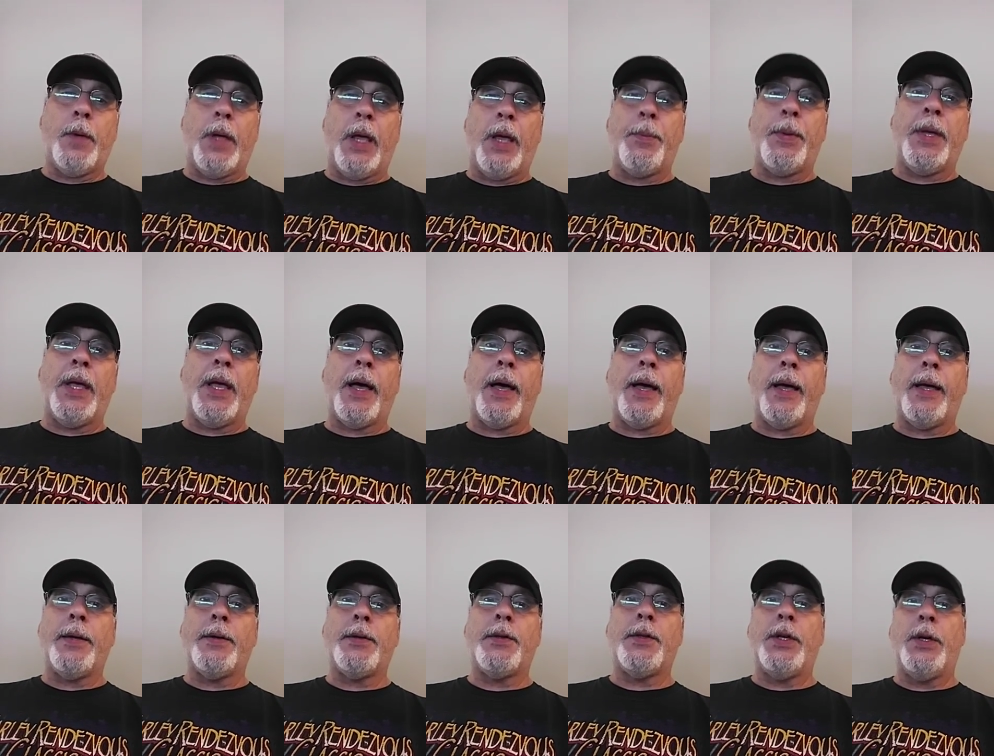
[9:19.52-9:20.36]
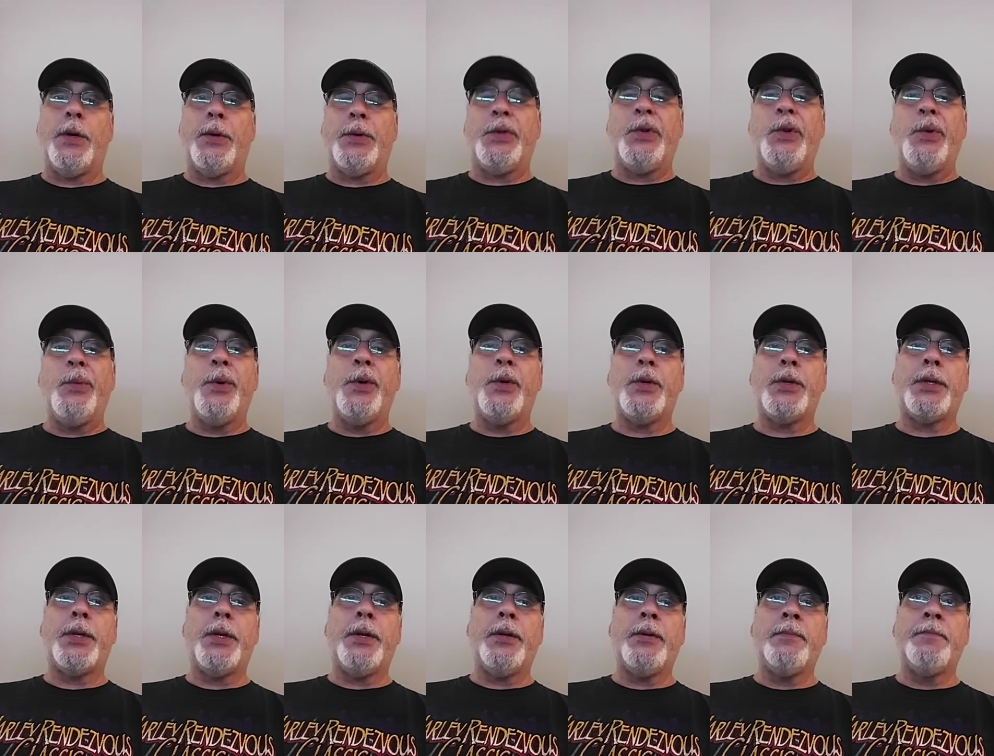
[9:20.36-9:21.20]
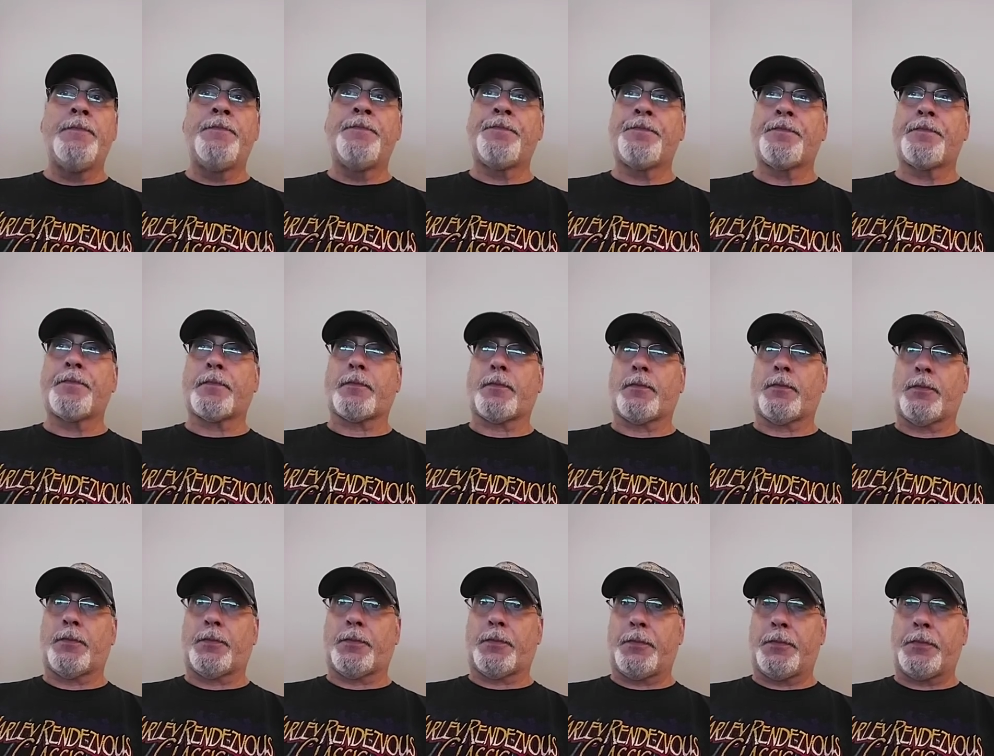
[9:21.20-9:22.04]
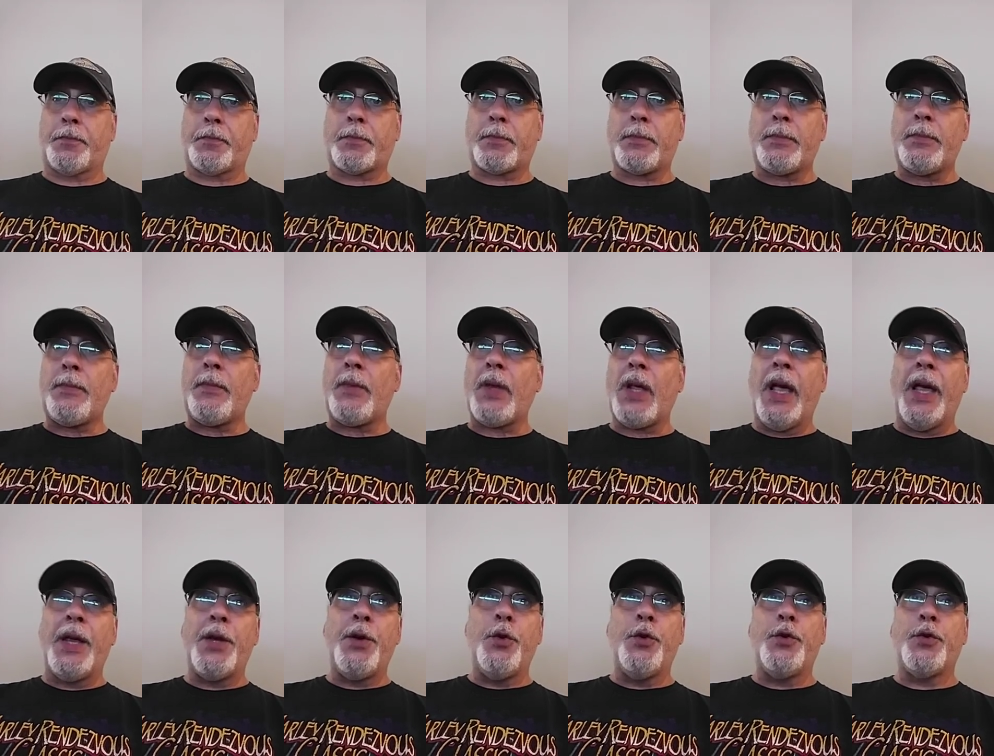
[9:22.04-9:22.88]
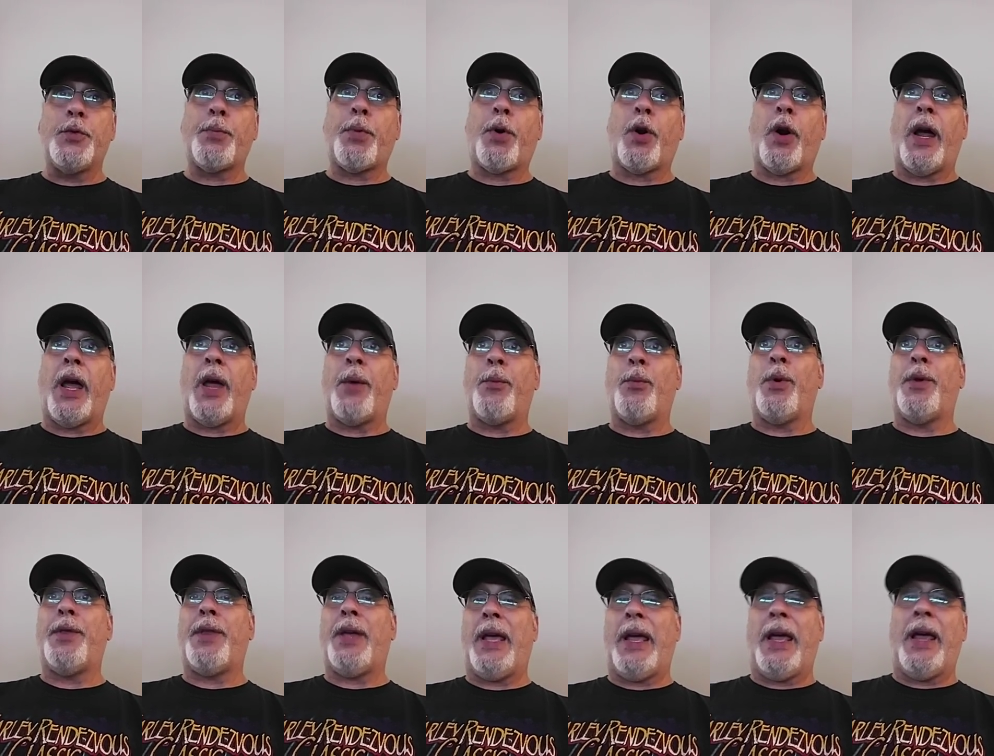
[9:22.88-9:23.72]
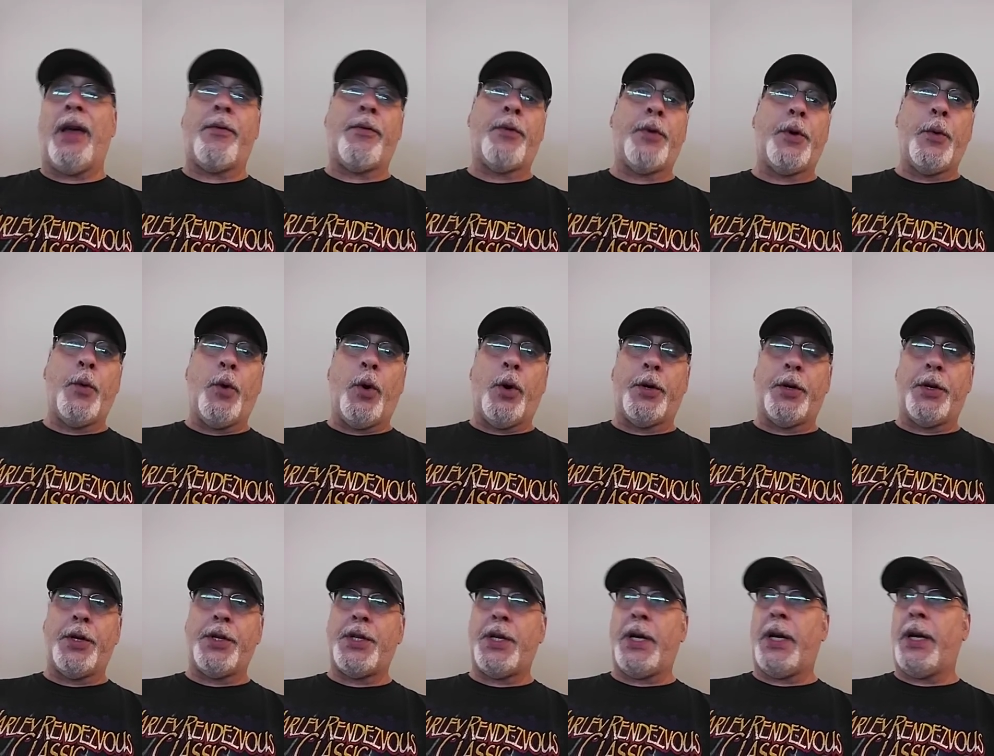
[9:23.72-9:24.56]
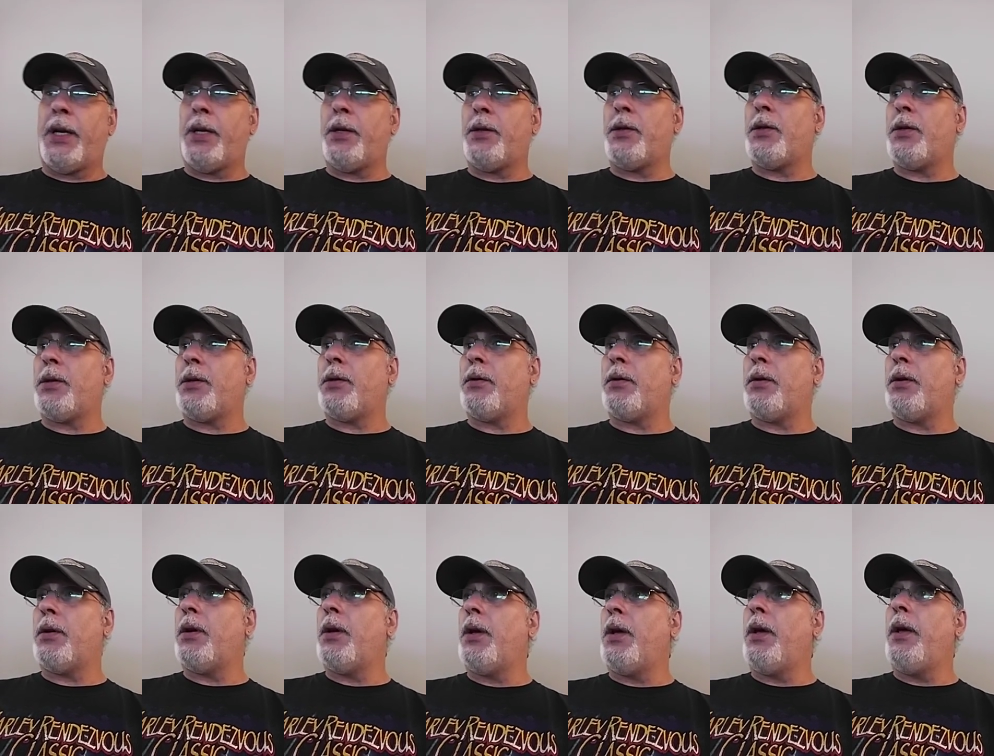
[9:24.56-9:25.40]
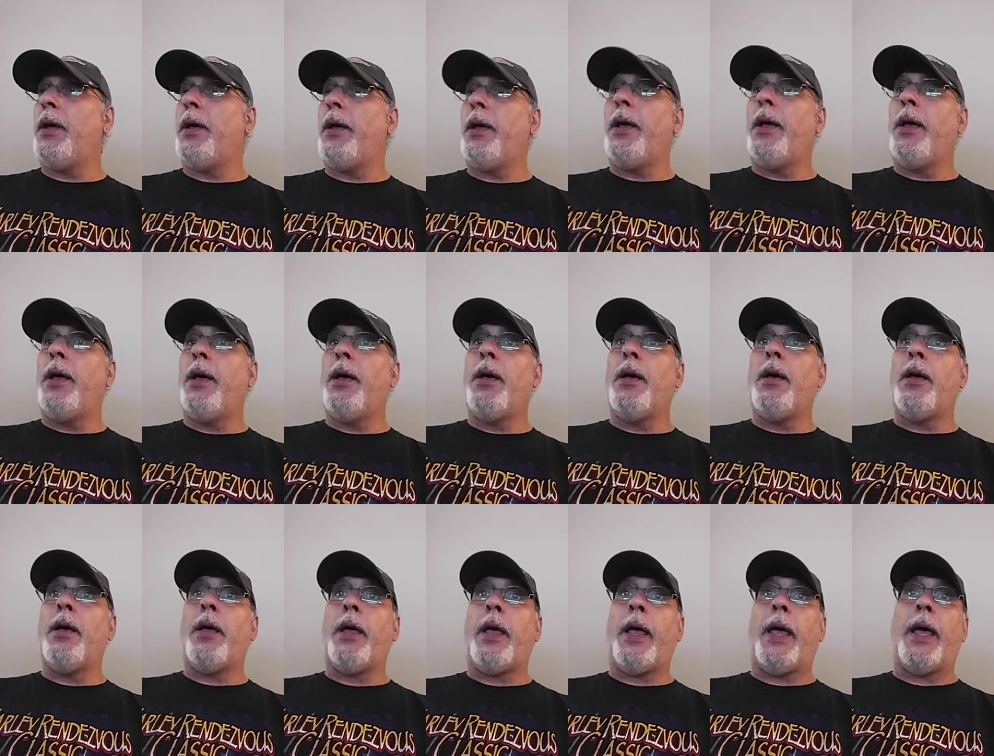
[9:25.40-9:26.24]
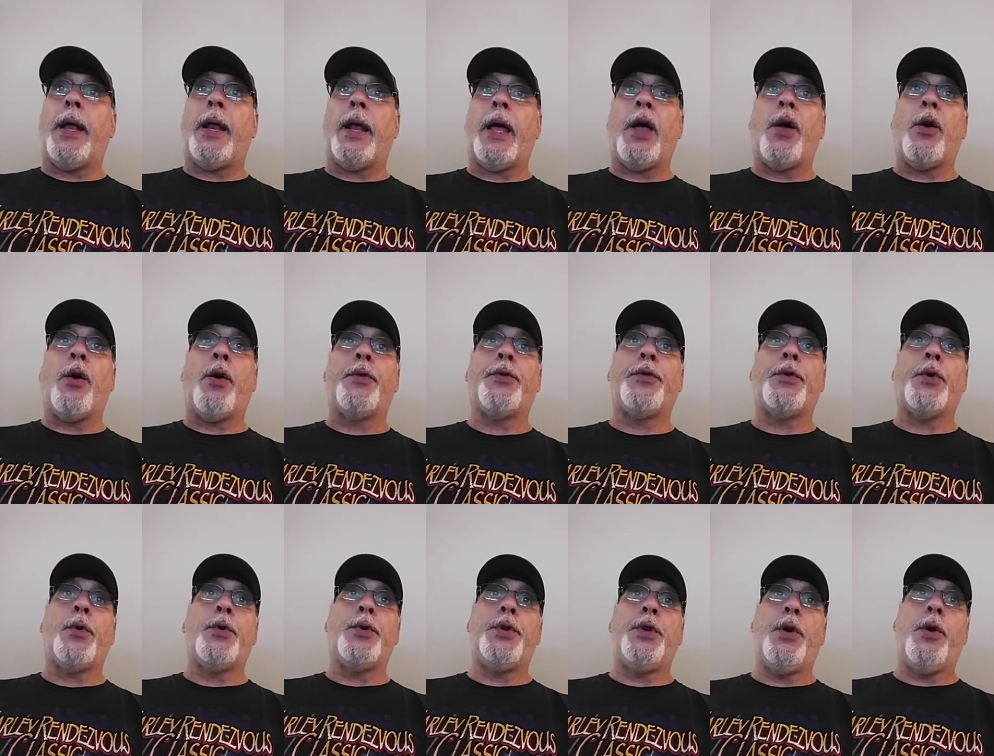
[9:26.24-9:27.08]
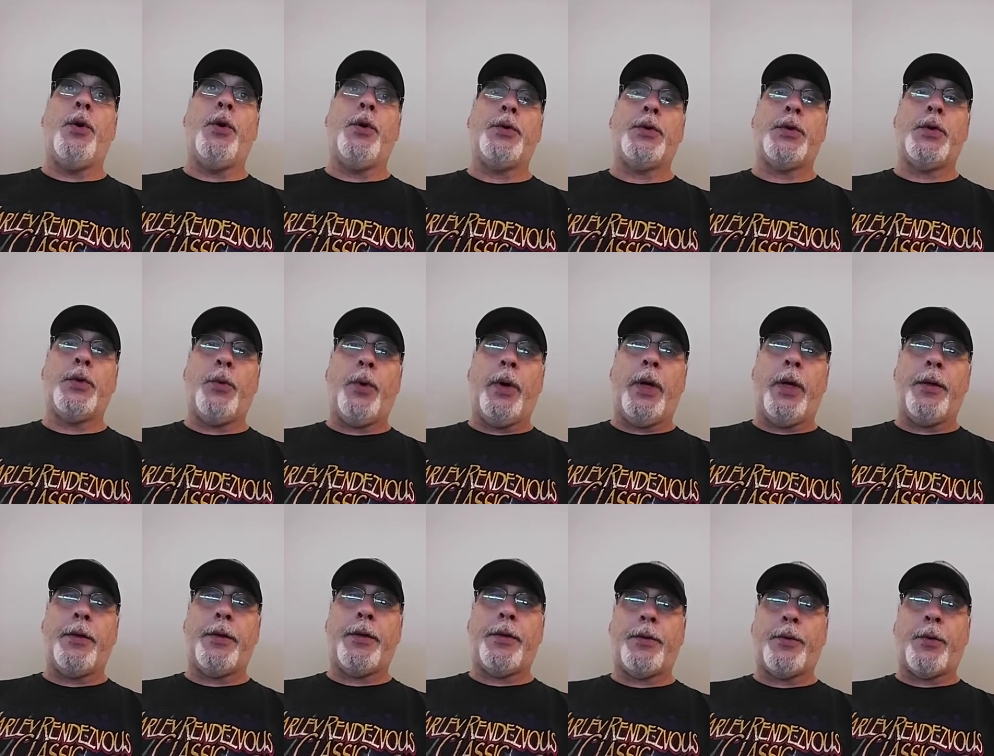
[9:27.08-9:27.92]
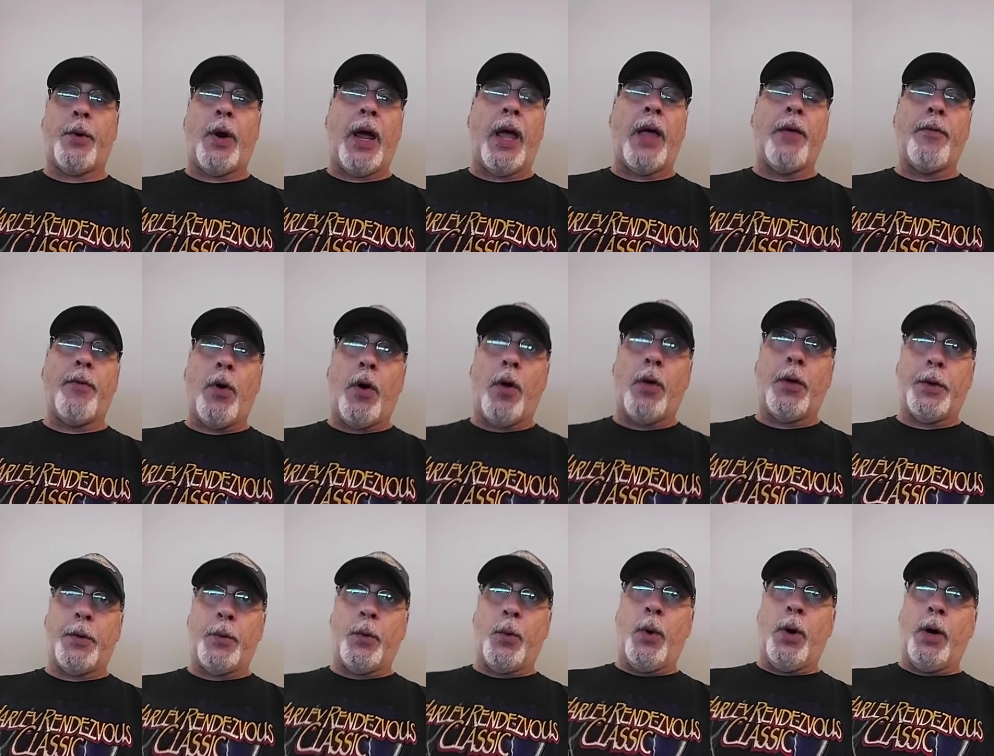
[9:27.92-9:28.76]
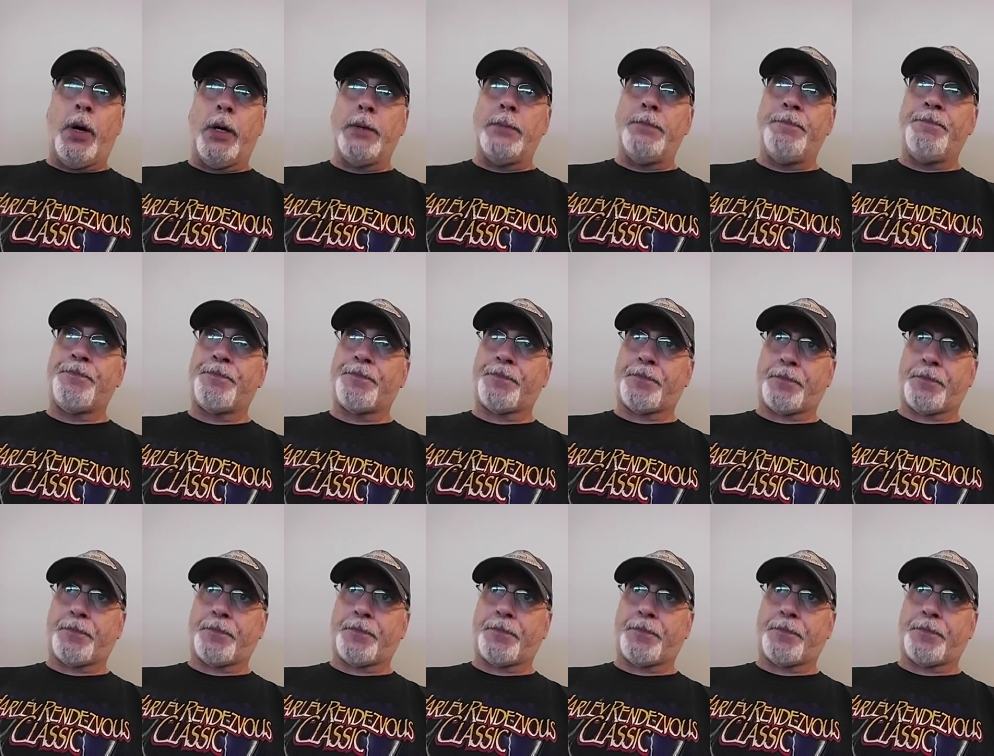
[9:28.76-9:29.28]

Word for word: API CO2 booster. I use Prime with every water change. And I also dose with Thrive All in One.